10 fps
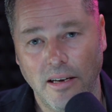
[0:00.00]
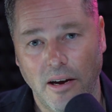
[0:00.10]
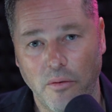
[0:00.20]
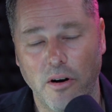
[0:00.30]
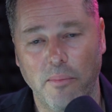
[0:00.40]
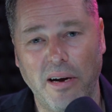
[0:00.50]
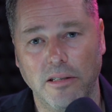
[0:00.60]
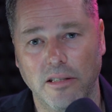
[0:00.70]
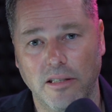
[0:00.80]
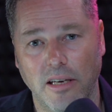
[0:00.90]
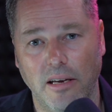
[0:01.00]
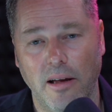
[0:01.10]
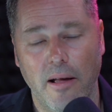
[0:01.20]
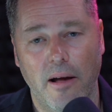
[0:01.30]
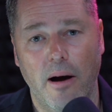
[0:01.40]
And we're about to see
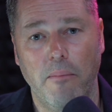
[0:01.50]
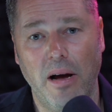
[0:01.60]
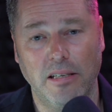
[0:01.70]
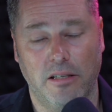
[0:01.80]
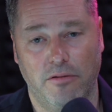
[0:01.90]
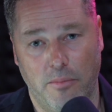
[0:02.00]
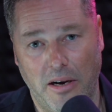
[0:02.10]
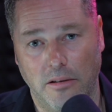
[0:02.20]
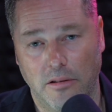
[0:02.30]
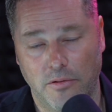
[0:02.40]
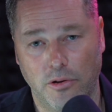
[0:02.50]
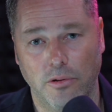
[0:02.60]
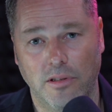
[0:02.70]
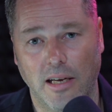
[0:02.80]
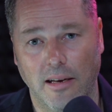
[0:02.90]
a massive amount of
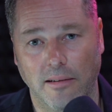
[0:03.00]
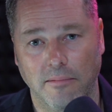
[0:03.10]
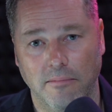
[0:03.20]
truth-telling.